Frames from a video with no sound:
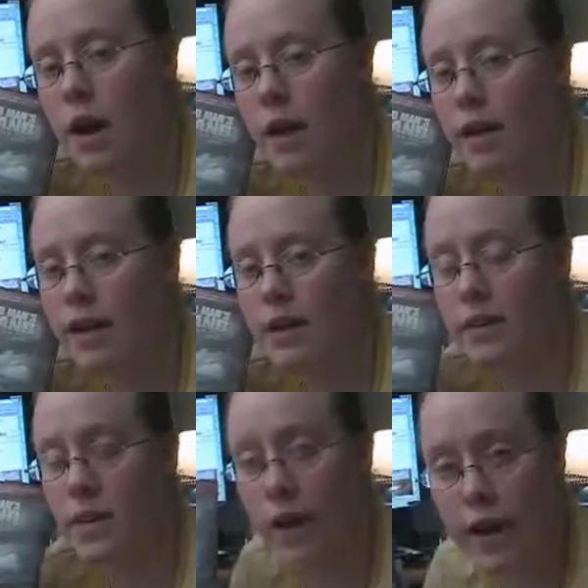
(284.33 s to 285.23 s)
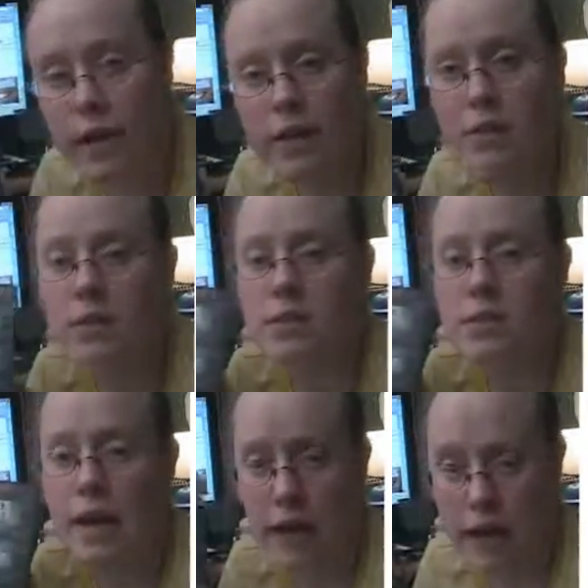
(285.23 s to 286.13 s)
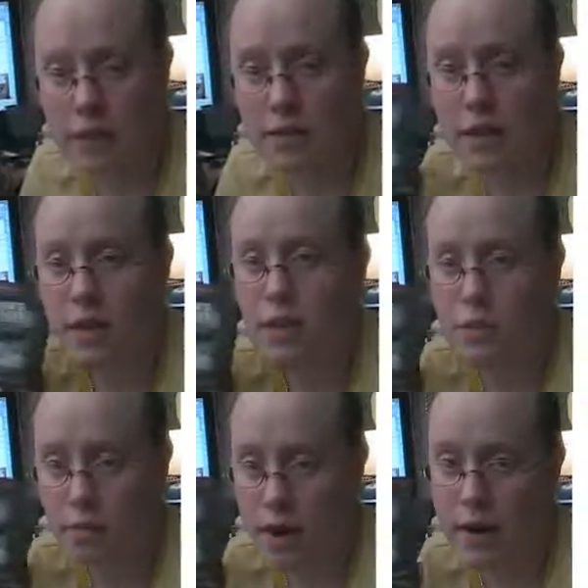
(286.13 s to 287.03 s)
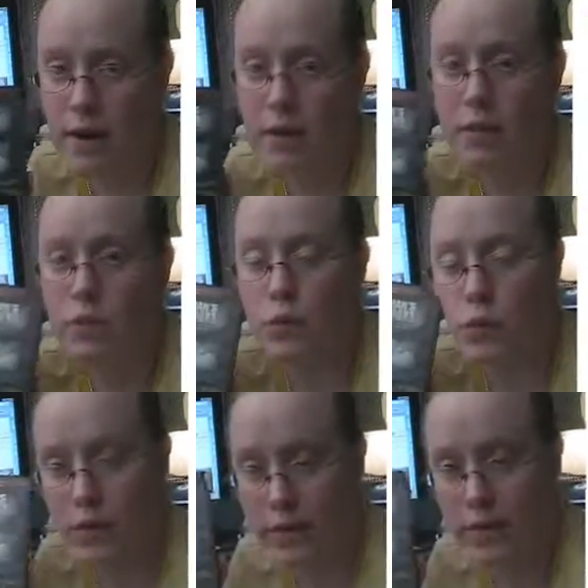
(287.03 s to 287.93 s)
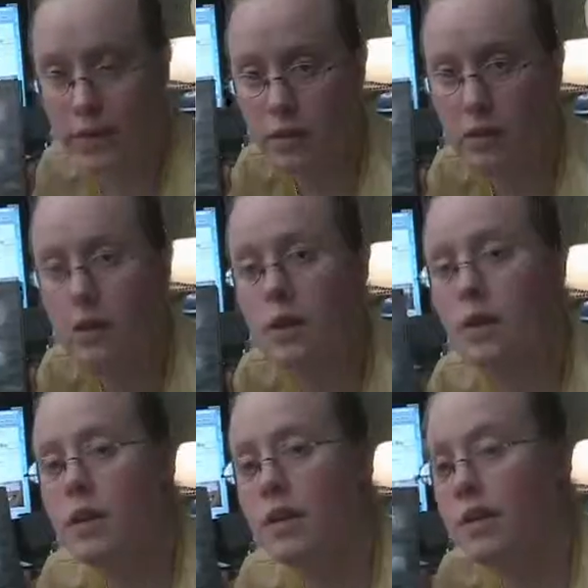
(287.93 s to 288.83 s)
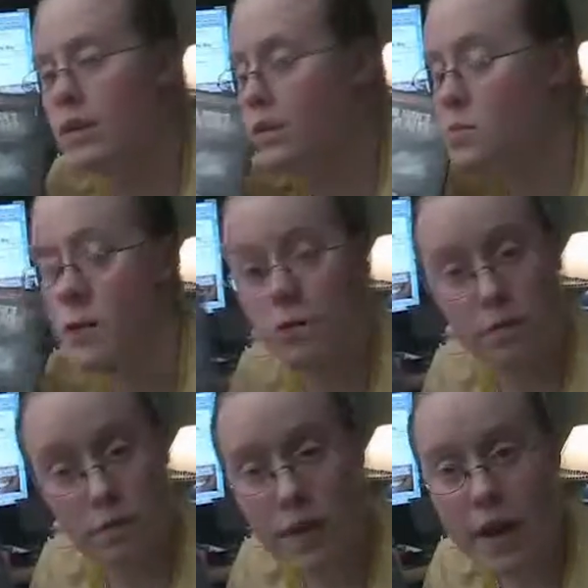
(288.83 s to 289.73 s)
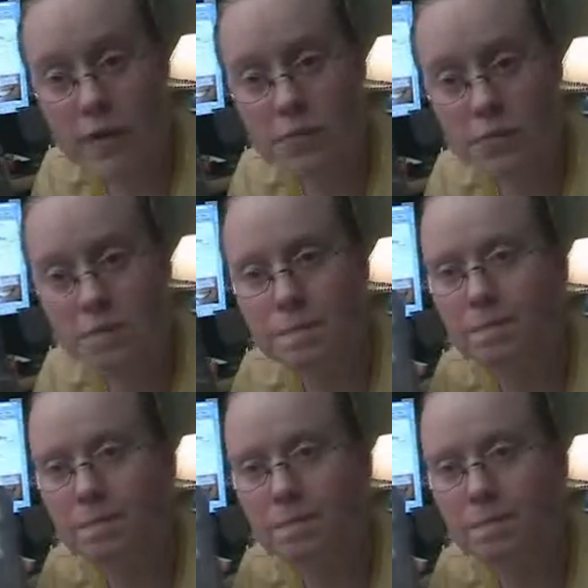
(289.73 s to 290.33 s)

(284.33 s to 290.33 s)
I liked the lighting in this, the acting, the writing, the directing, the special effects.